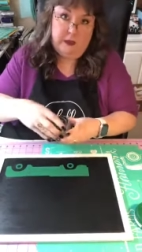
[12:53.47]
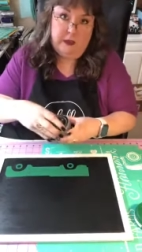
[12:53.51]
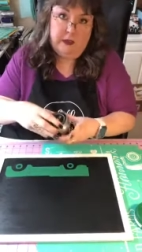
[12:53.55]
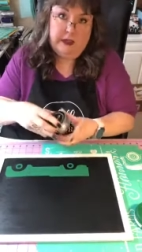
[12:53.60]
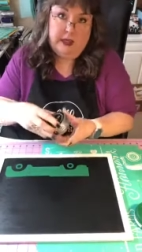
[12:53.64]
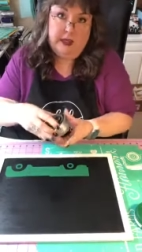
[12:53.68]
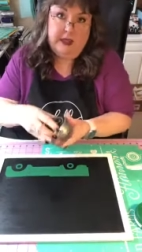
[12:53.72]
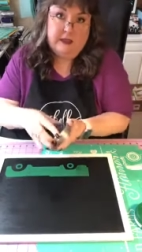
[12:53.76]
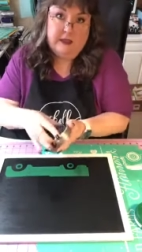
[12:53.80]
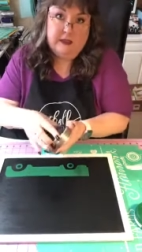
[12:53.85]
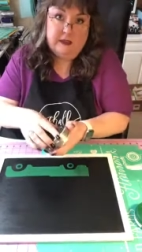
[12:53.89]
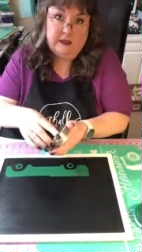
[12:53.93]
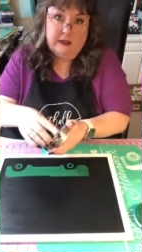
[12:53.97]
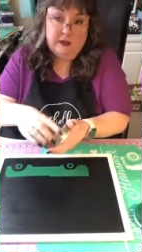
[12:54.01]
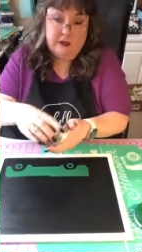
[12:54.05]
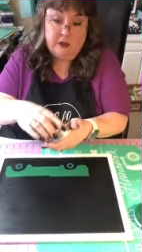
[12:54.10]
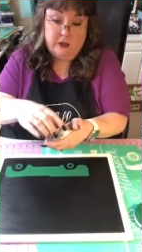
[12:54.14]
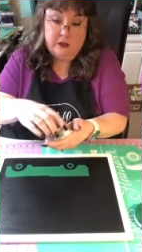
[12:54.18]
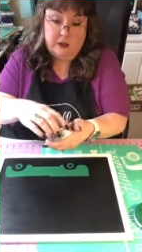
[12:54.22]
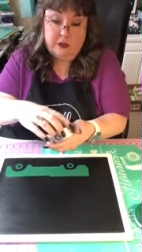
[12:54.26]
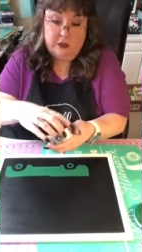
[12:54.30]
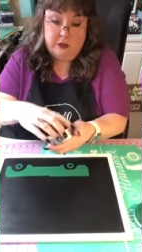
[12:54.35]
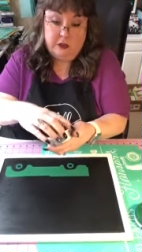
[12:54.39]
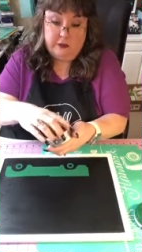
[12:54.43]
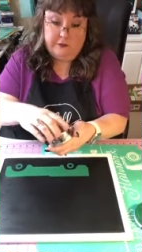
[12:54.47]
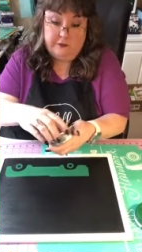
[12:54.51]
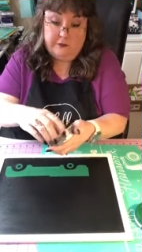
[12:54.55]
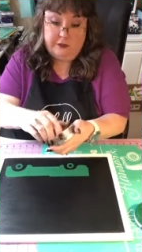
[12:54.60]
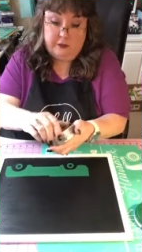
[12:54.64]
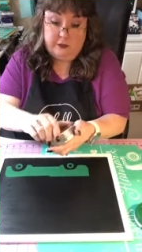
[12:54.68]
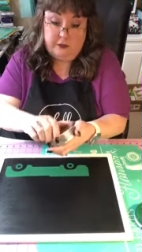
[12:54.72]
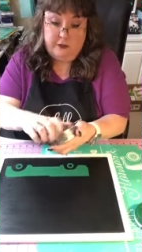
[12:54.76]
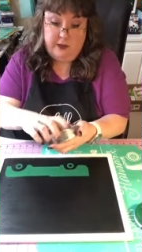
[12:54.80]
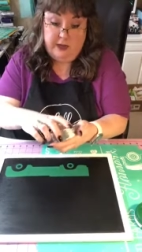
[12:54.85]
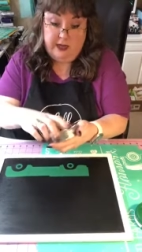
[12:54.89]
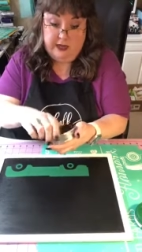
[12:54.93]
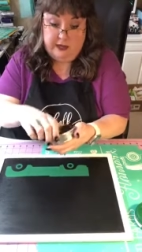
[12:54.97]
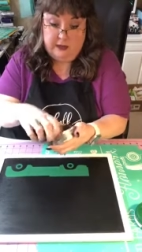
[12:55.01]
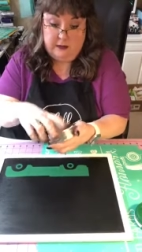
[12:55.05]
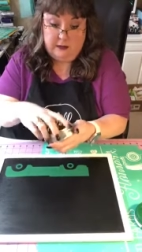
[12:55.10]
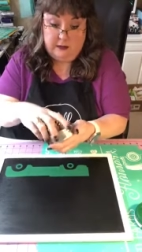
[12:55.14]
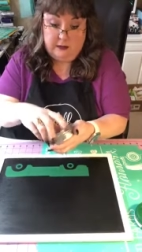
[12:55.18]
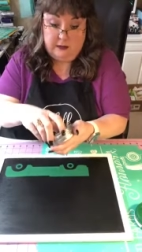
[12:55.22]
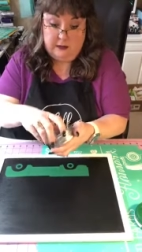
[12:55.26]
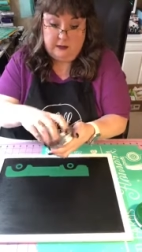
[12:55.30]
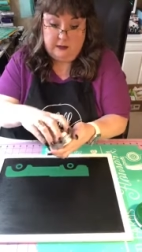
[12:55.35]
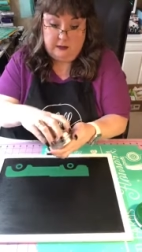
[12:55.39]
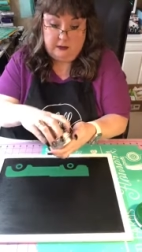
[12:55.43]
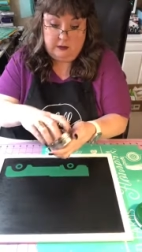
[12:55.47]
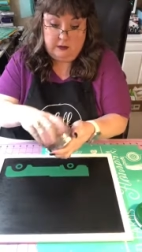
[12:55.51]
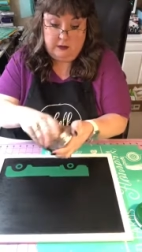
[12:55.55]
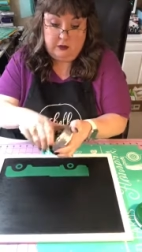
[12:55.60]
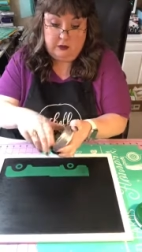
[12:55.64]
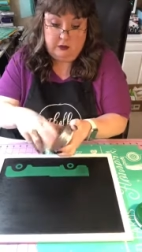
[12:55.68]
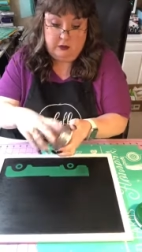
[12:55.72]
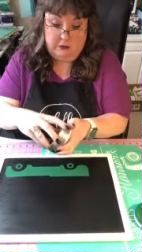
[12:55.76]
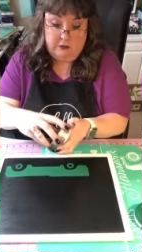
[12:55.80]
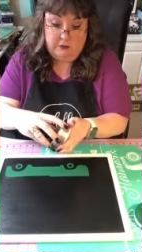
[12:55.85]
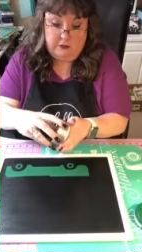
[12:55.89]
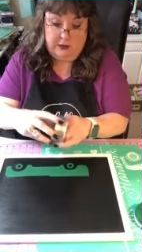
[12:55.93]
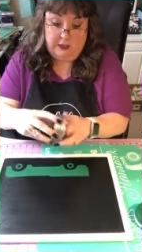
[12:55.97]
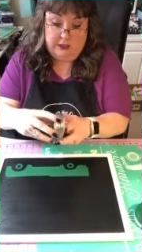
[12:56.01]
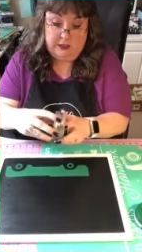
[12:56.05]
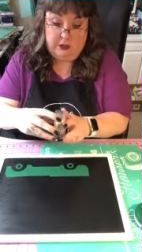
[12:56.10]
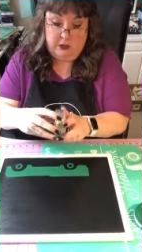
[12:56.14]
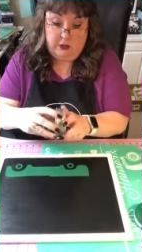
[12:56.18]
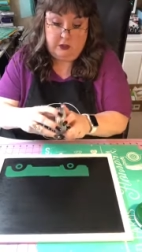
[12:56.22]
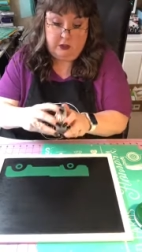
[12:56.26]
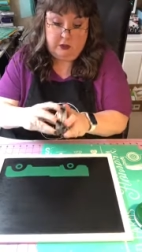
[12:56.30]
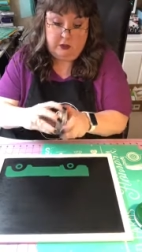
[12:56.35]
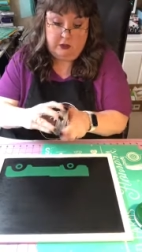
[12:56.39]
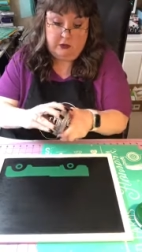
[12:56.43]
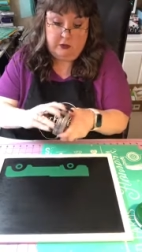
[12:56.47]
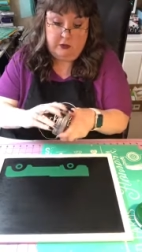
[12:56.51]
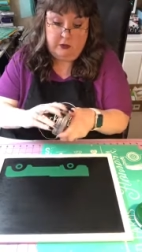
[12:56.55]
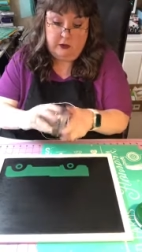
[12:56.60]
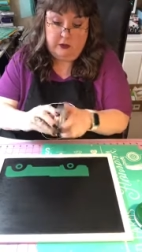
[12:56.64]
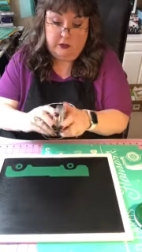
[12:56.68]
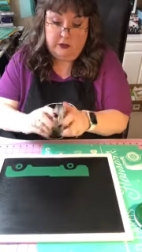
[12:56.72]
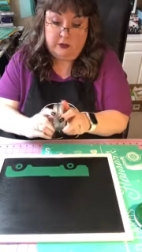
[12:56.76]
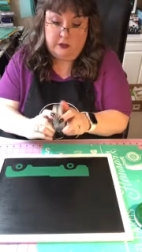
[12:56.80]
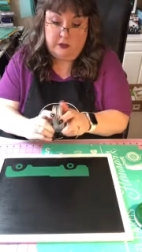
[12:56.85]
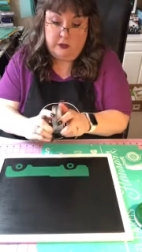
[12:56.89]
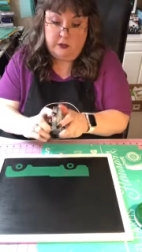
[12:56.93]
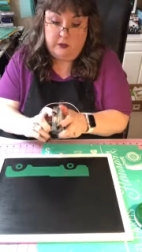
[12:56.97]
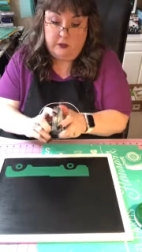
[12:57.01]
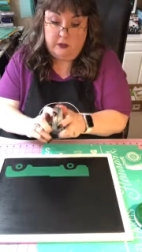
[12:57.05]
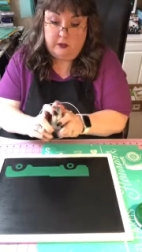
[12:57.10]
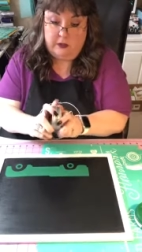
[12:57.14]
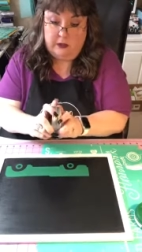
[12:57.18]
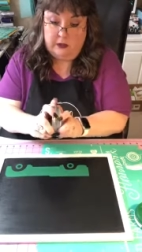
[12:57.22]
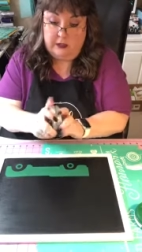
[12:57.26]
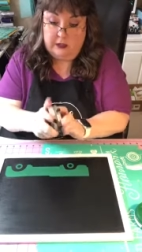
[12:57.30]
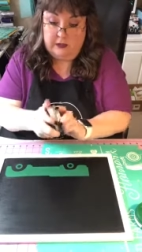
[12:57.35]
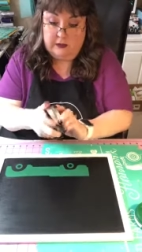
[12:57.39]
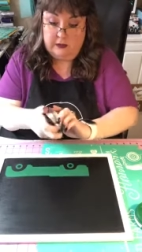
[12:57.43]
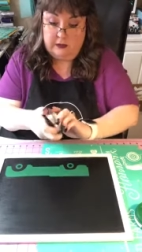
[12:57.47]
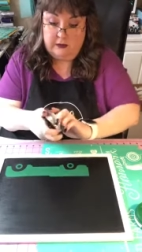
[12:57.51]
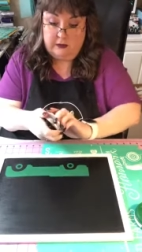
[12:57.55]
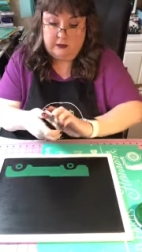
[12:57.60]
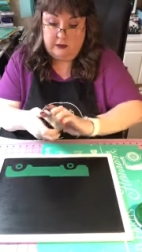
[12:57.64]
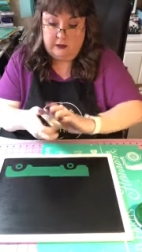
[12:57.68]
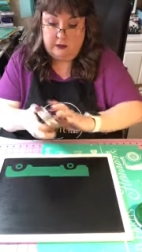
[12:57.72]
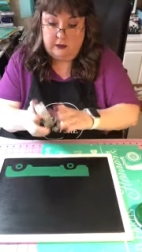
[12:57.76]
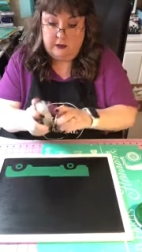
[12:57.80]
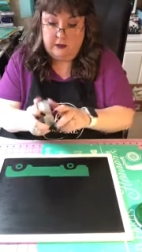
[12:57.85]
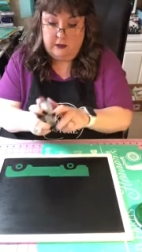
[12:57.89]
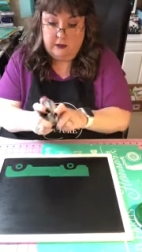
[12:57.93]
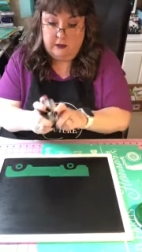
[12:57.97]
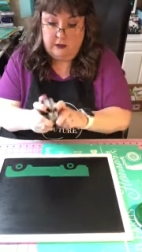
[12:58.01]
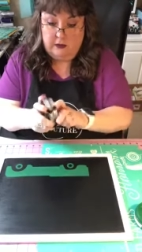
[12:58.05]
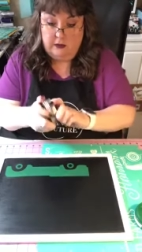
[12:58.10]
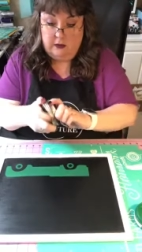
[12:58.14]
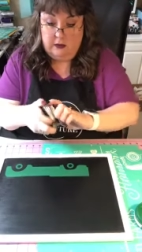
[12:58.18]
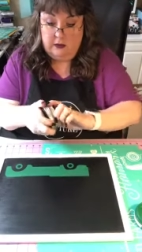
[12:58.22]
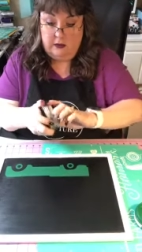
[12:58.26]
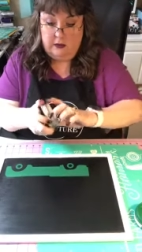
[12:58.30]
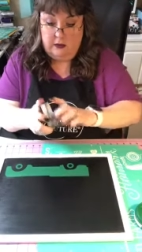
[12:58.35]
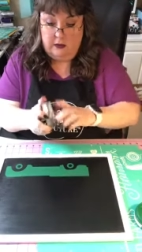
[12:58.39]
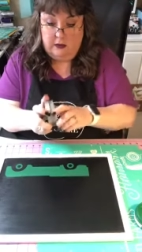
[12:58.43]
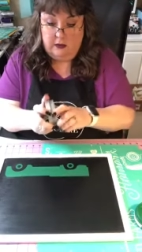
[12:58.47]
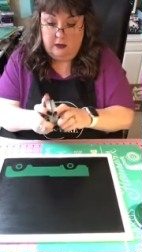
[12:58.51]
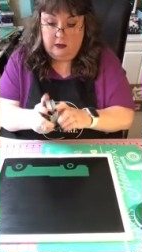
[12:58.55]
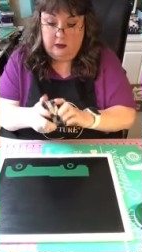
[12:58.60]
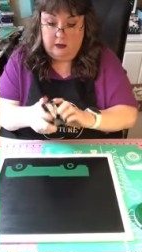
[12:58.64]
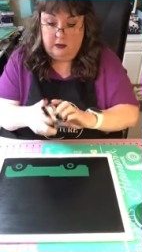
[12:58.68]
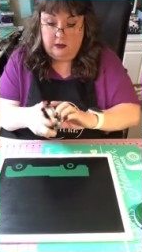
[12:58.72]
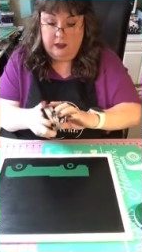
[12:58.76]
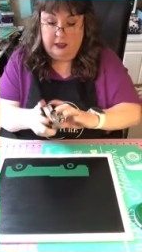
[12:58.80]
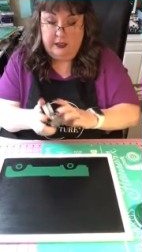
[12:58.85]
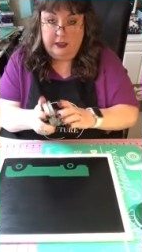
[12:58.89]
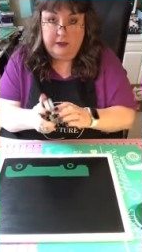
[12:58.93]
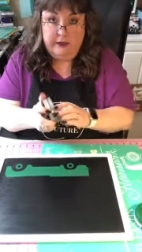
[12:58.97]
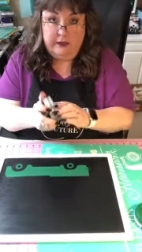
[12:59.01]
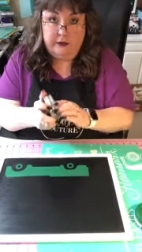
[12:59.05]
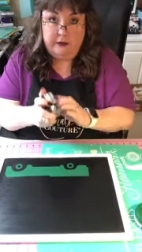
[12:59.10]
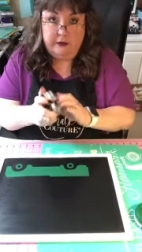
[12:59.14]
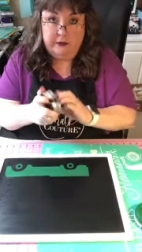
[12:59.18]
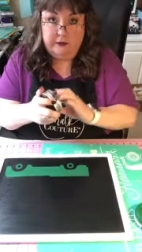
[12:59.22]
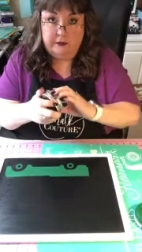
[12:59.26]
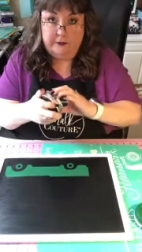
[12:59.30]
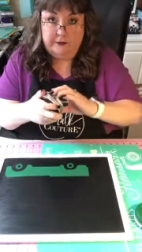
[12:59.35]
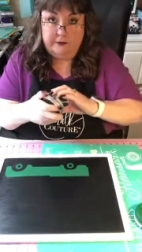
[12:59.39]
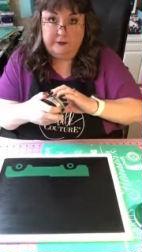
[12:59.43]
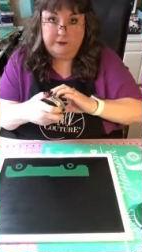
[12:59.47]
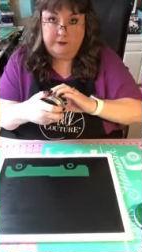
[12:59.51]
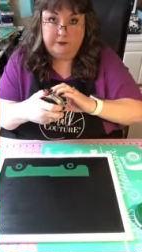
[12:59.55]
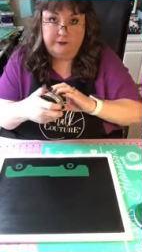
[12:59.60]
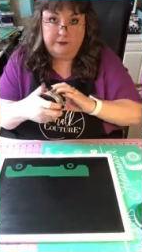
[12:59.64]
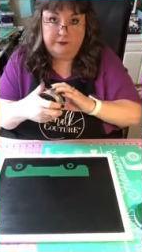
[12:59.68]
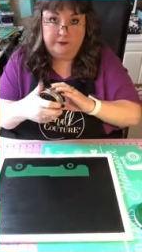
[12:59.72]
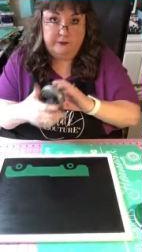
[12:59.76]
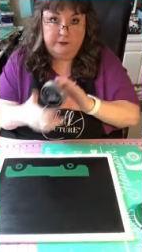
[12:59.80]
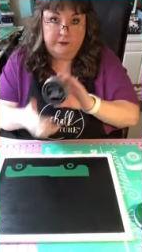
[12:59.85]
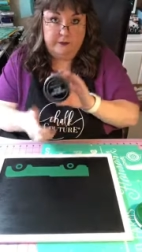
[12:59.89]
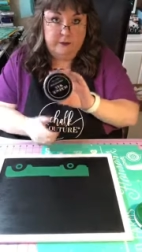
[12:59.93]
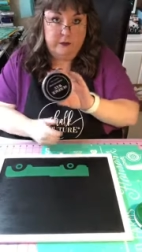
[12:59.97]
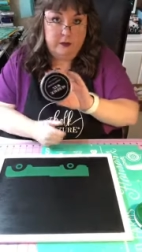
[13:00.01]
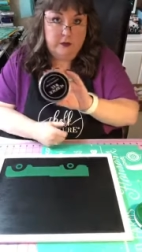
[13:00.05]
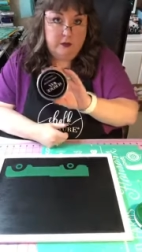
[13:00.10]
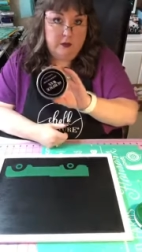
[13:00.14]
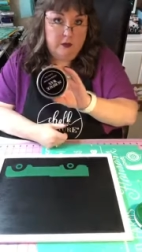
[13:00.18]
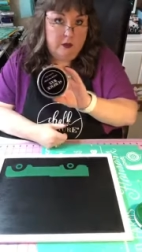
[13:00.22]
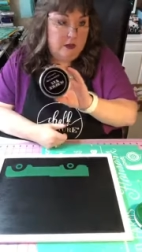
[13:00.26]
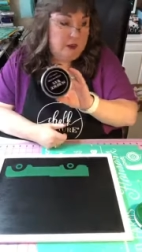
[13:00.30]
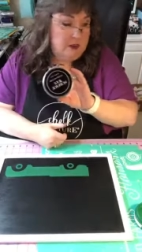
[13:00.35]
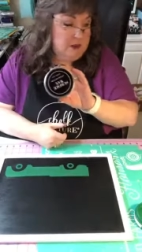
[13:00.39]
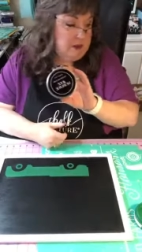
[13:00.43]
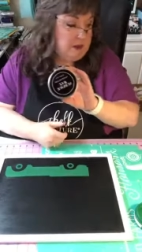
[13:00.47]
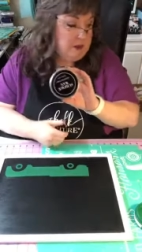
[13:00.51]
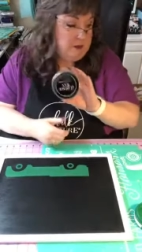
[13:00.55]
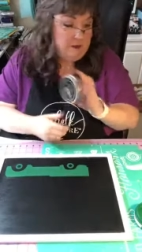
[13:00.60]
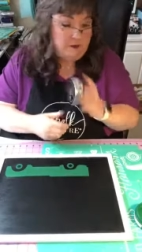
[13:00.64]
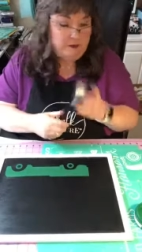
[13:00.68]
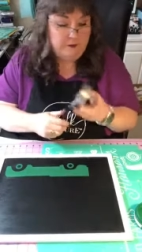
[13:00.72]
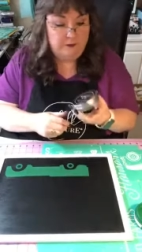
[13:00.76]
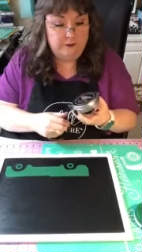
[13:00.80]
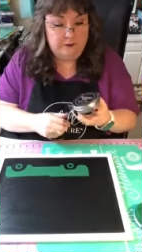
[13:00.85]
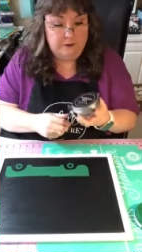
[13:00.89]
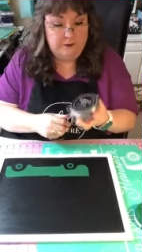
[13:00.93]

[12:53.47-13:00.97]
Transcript: Again, this is our surface wax. This is by Chalk Couture, it's odorless, clear, it's awesome.